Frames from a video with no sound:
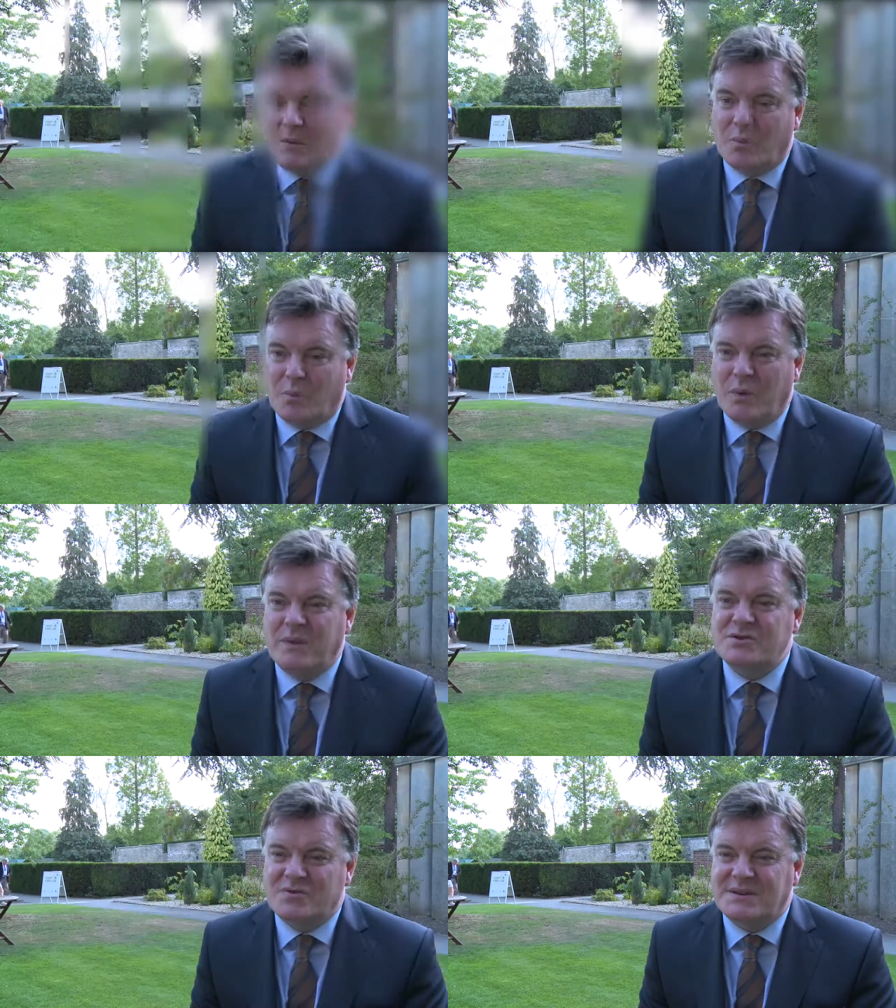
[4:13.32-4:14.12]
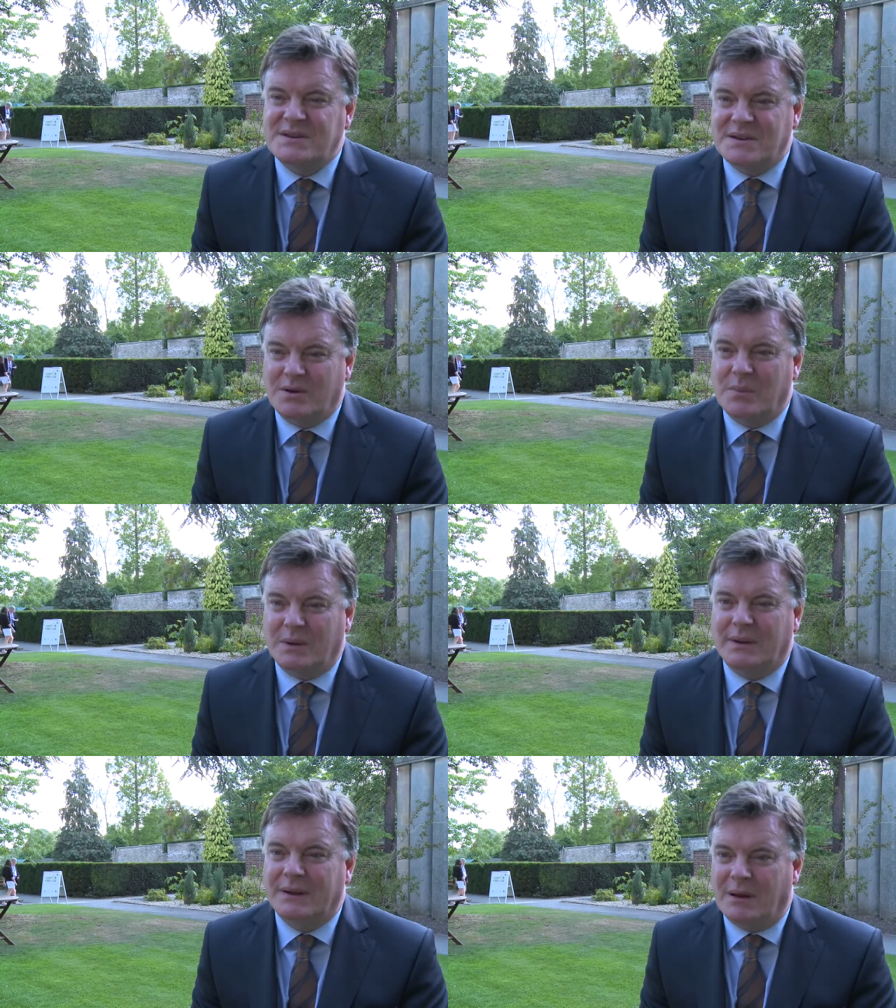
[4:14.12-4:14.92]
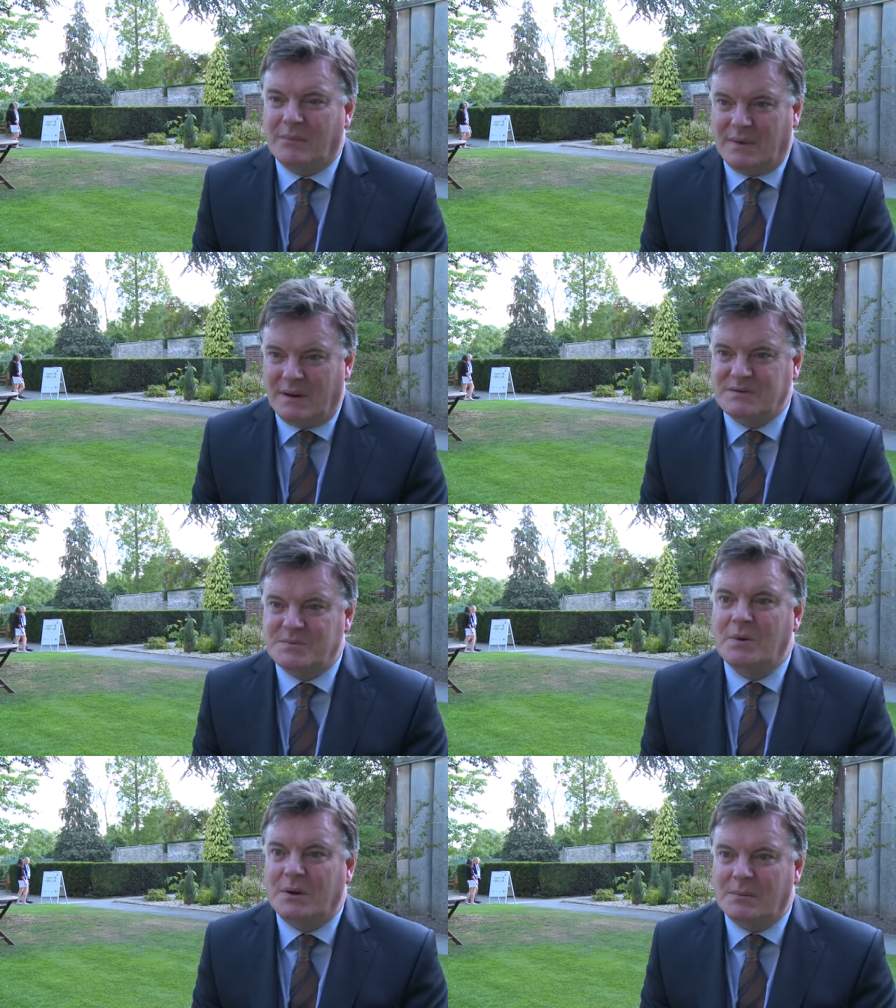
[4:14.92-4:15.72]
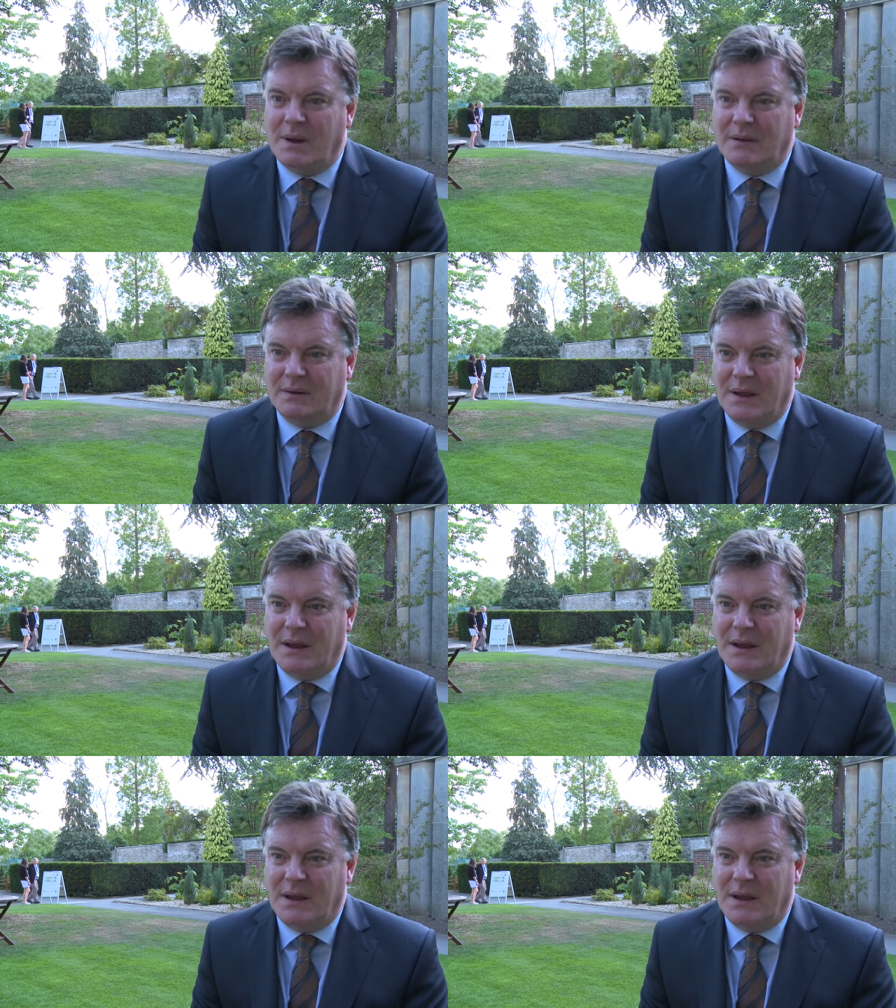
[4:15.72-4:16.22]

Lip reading: With the stresses that are building up that I've spoken about,